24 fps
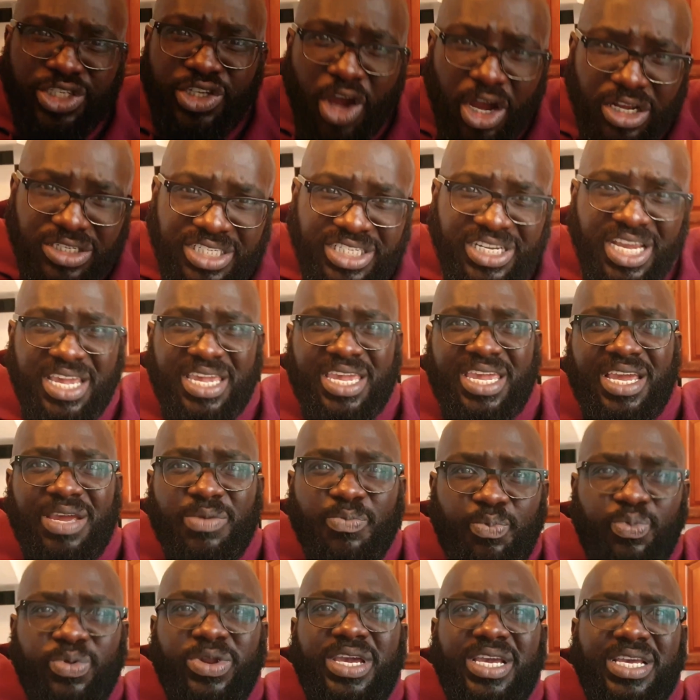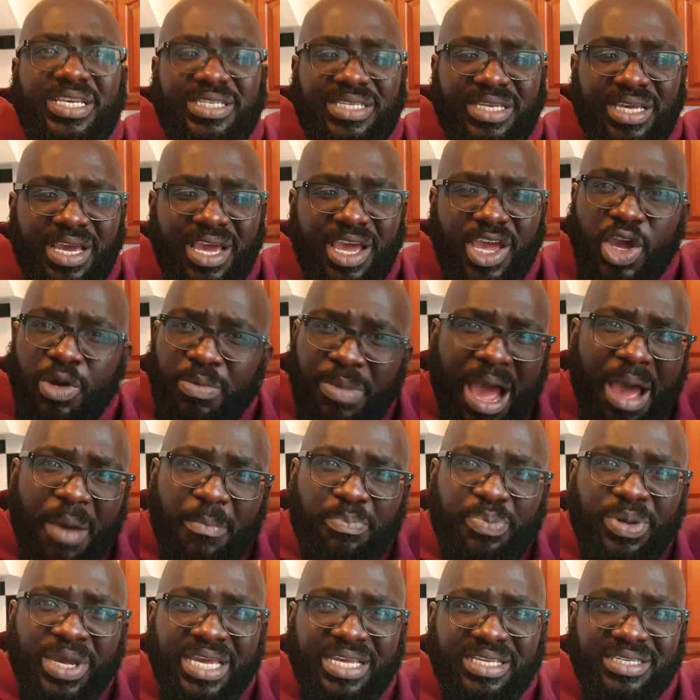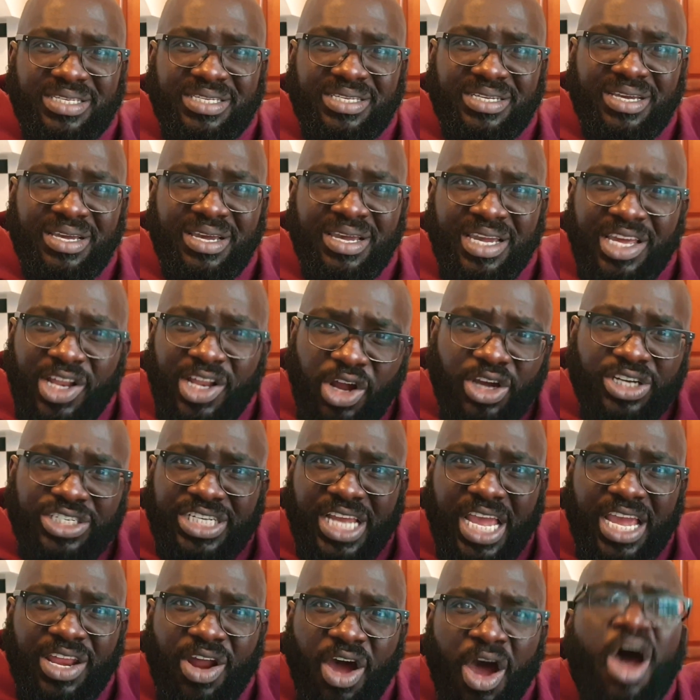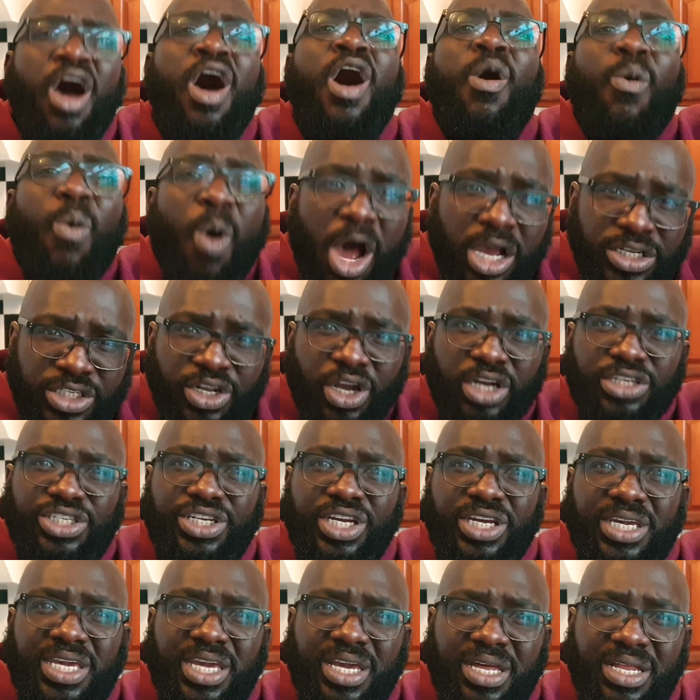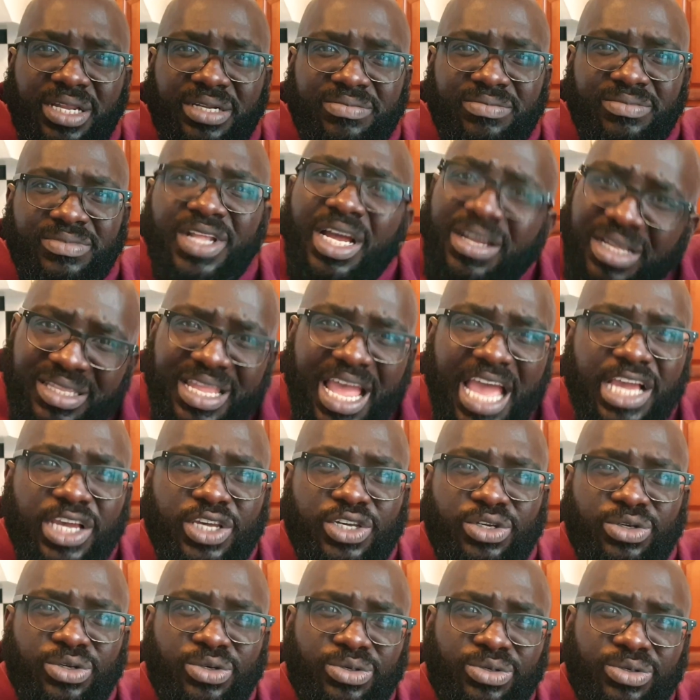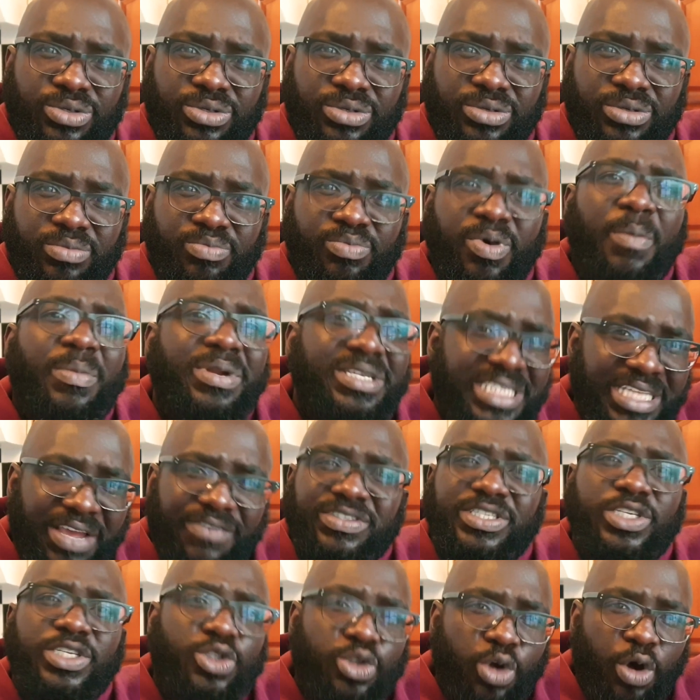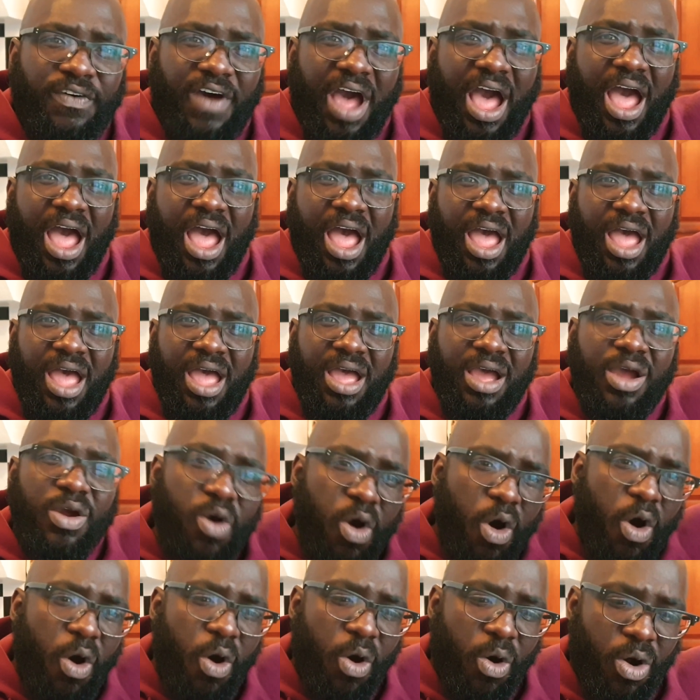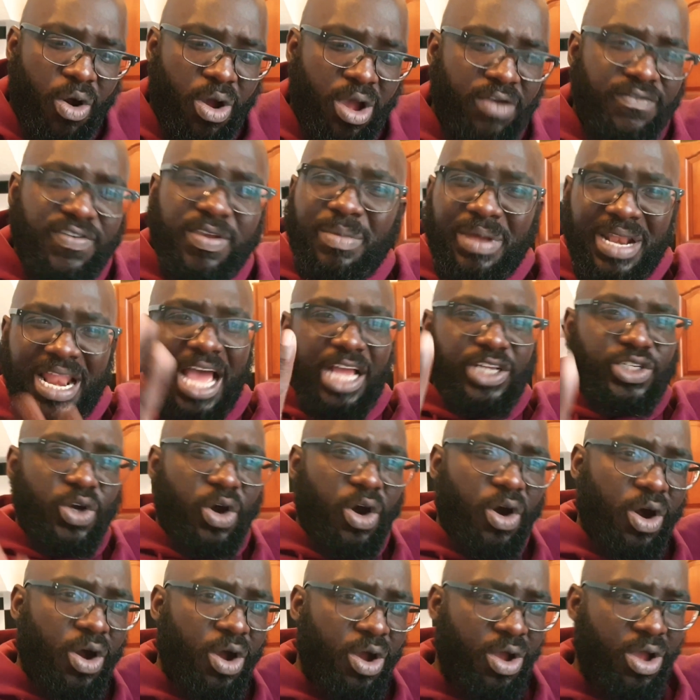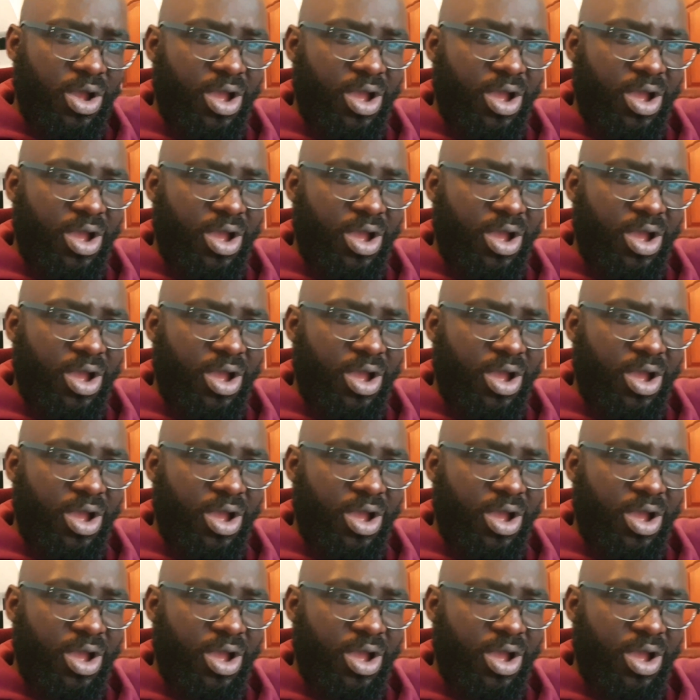your chicken, please. Human beings. You know what I'm saying? Wash your chicken. Thank you. Public service is over. Go. Familiar, Joe.